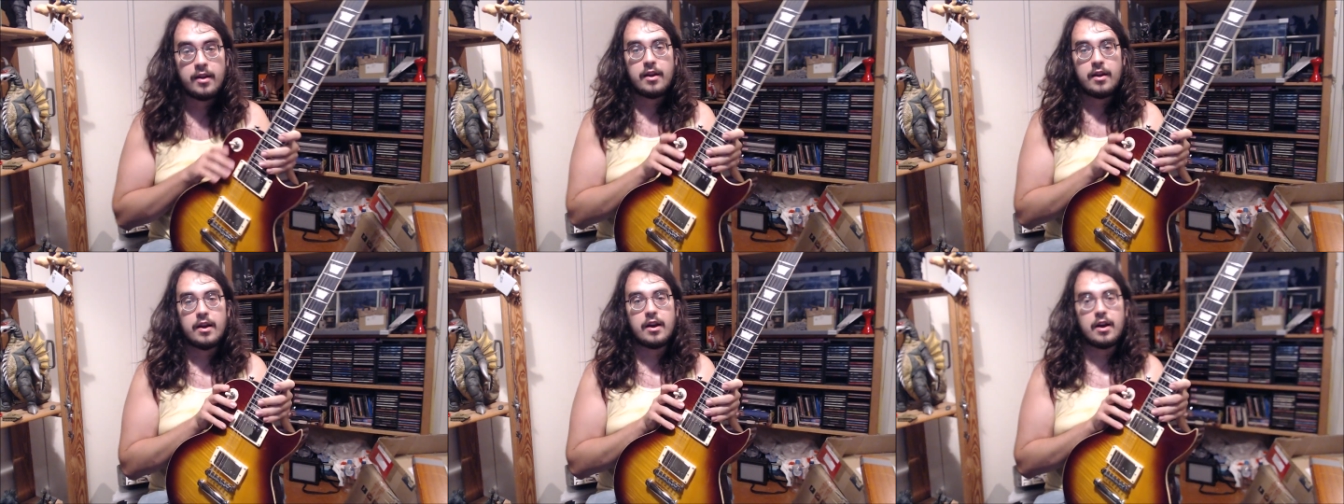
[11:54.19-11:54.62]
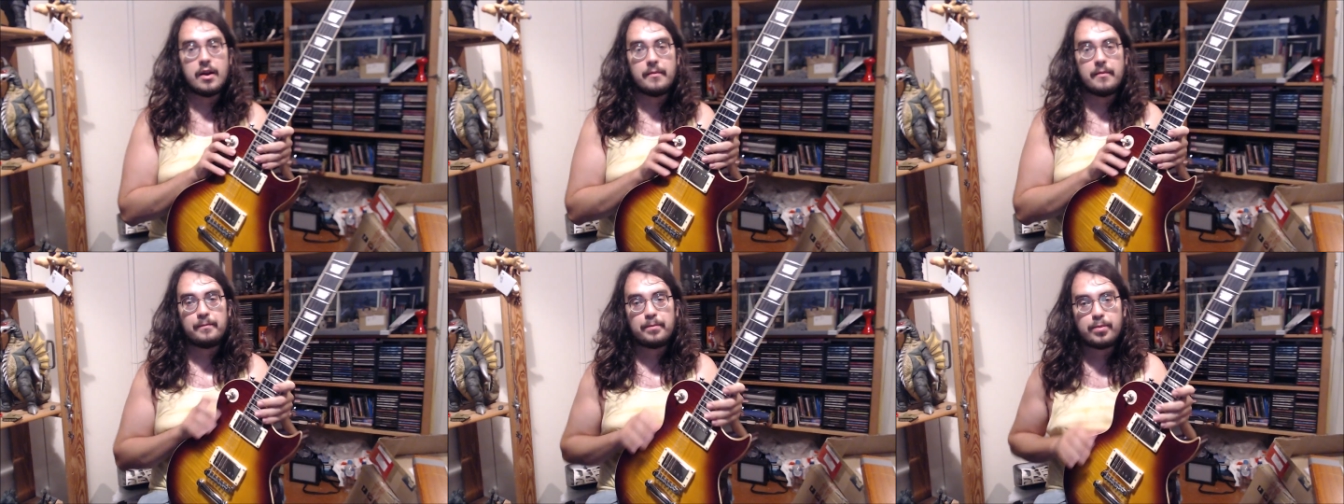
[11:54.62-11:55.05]

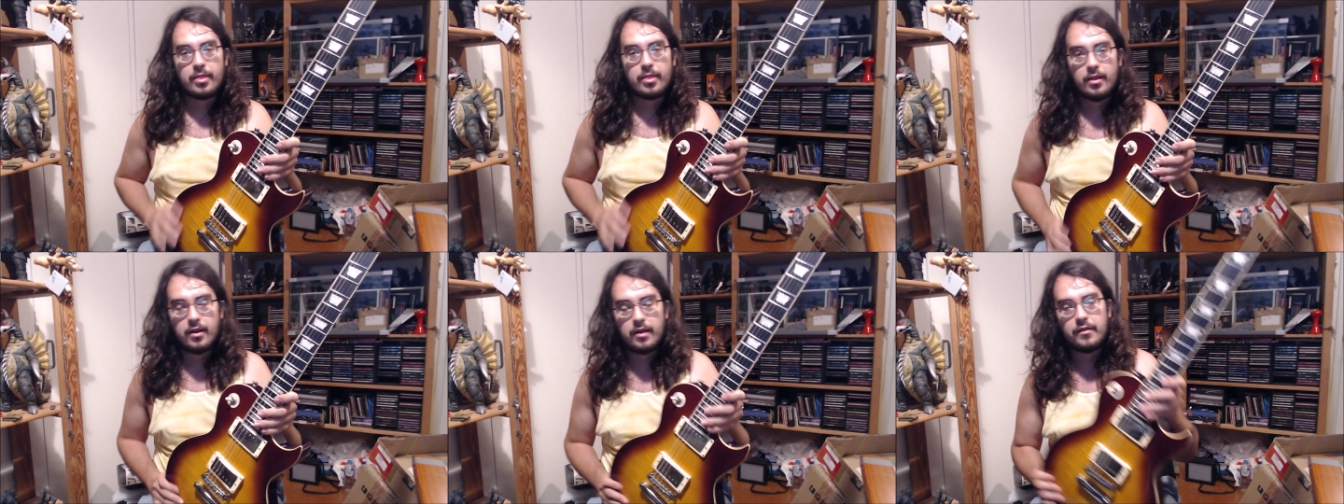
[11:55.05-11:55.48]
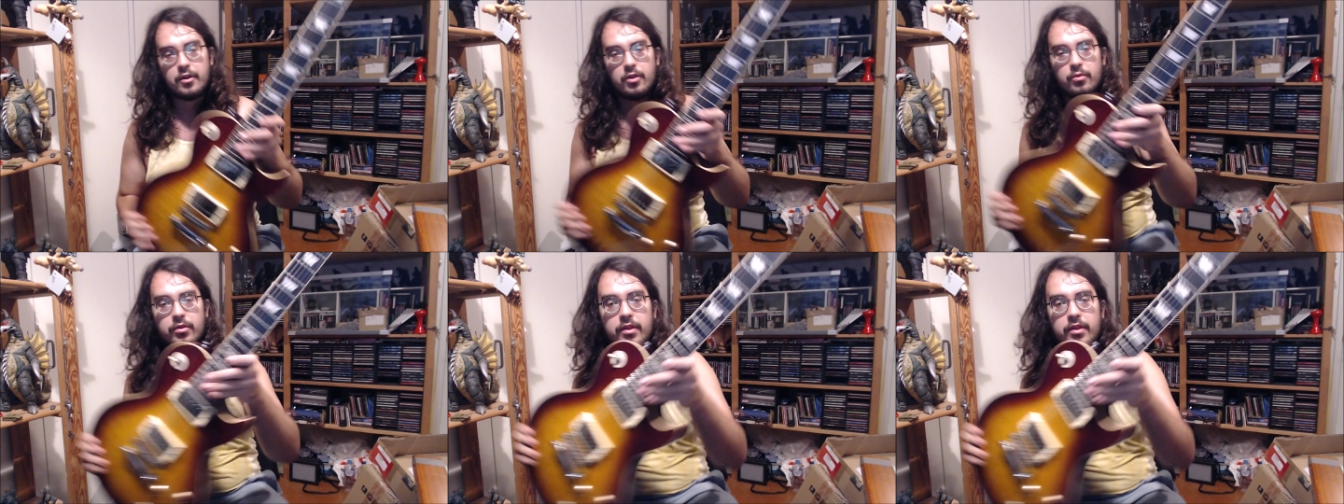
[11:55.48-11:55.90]
I
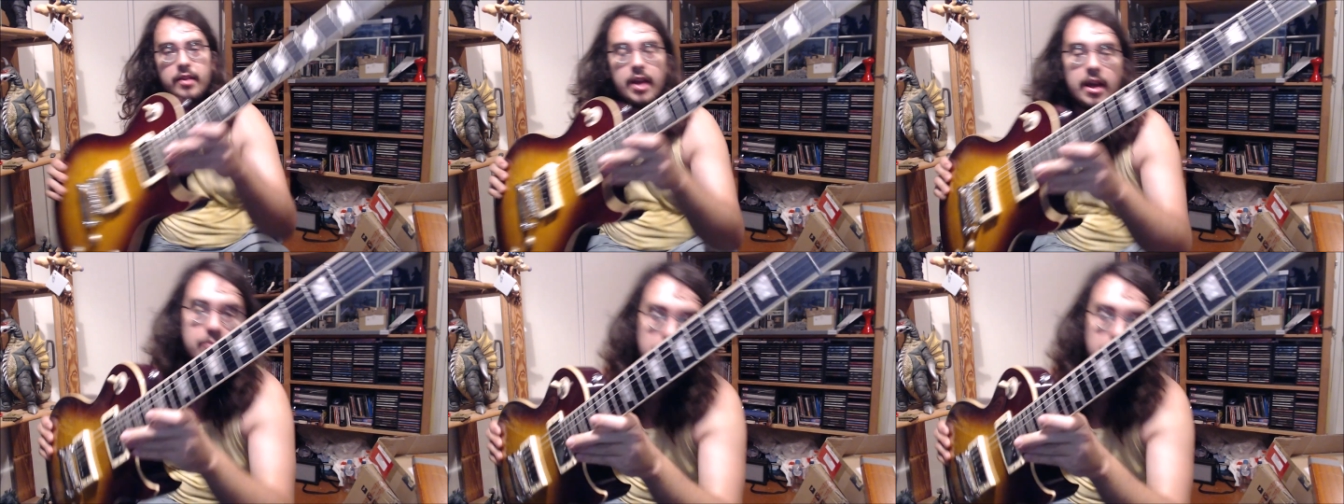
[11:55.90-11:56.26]
forgot what the name